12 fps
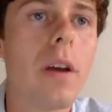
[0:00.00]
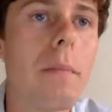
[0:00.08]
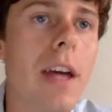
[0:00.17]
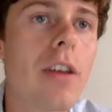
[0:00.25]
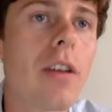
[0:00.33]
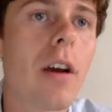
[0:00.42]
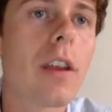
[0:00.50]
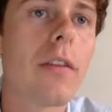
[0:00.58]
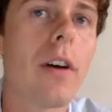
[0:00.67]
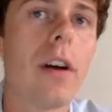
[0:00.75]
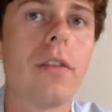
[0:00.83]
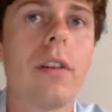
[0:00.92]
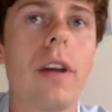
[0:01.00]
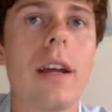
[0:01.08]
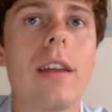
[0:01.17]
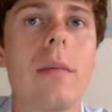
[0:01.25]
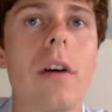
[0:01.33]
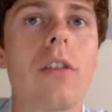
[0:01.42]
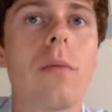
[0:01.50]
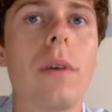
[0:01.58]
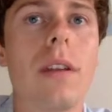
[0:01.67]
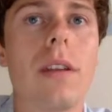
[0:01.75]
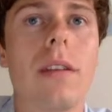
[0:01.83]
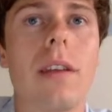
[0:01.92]
a mesh size of 180
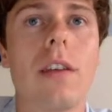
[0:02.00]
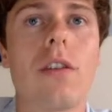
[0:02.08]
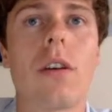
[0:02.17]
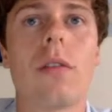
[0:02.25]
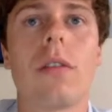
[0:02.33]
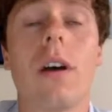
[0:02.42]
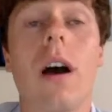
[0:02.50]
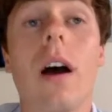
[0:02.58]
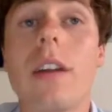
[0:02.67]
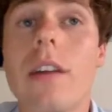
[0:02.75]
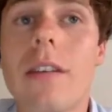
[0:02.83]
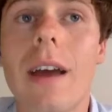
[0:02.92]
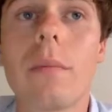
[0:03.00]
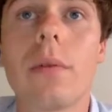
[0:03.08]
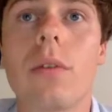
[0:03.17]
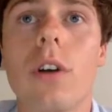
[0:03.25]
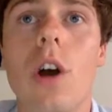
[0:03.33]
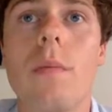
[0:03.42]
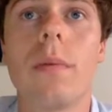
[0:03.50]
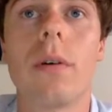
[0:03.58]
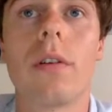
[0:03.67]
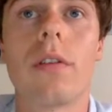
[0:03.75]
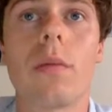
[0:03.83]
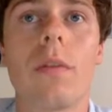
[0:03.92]
micrometers is shown to undersample
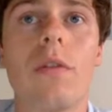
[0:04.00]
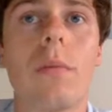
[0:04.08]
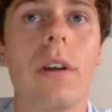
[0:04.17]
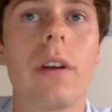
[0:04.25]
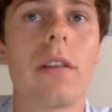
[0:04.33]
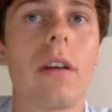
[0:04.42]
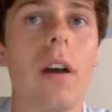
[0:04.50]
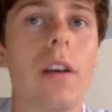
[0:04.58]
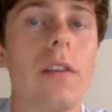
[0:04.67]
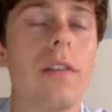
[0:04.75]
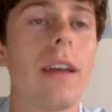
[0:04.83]
copepods with a body size of